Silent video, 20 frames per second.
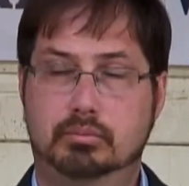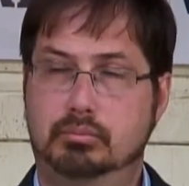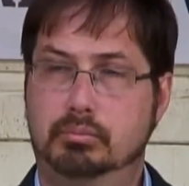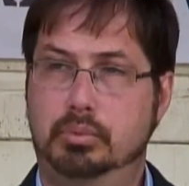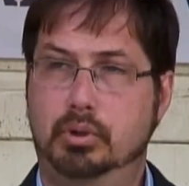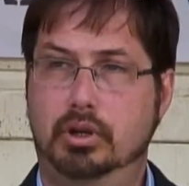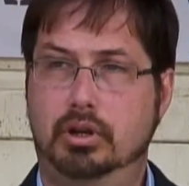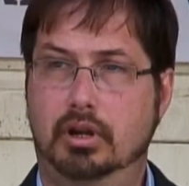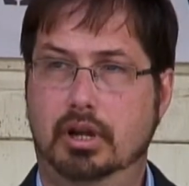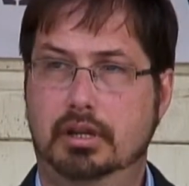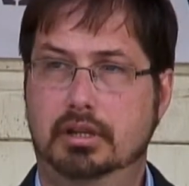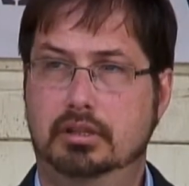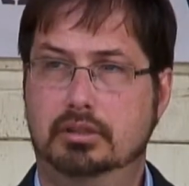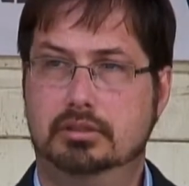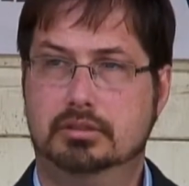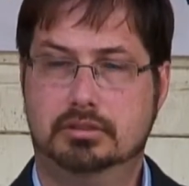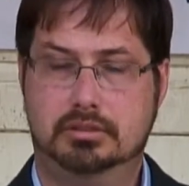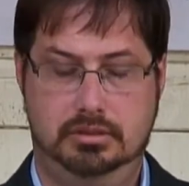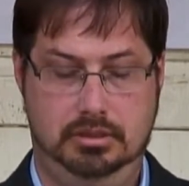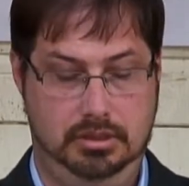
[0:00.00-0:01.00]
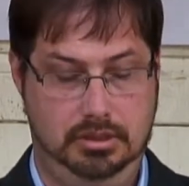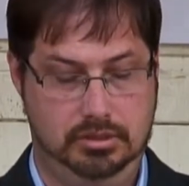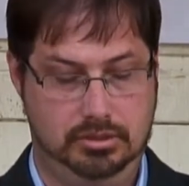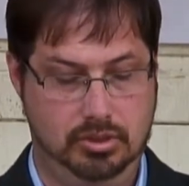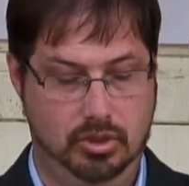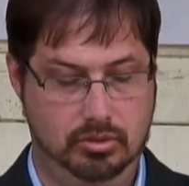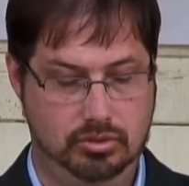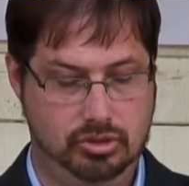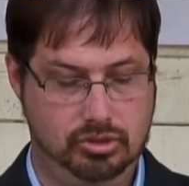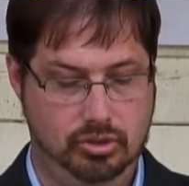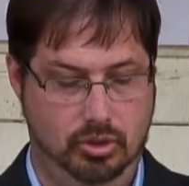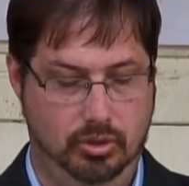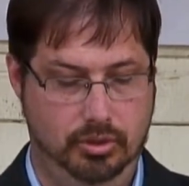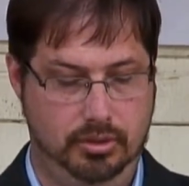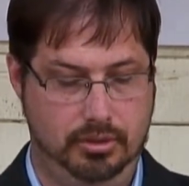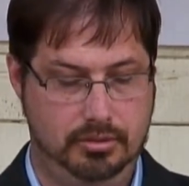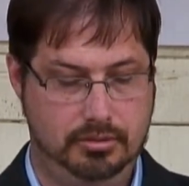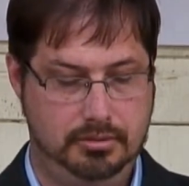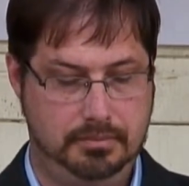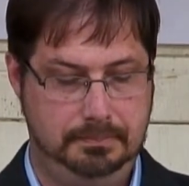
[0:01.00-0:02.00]
put on his own
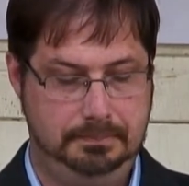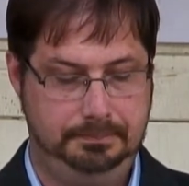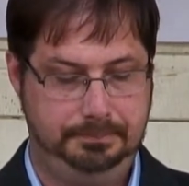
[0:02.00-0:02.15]
shoulders.